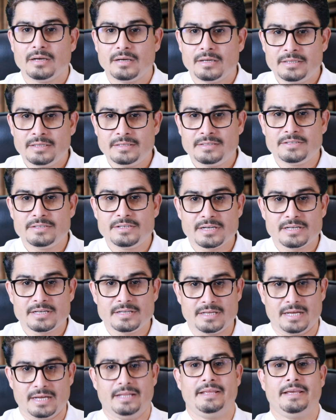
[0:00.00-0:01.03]
This is Doctor
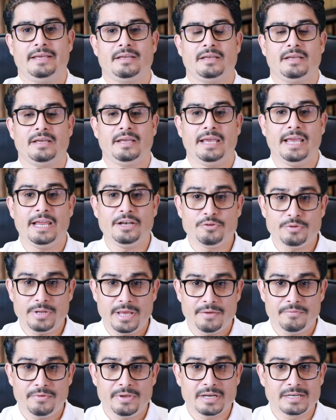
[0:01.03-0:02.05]
Sadiq, and
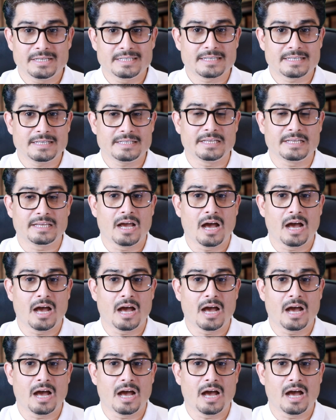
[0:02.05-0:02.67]
today we are discussing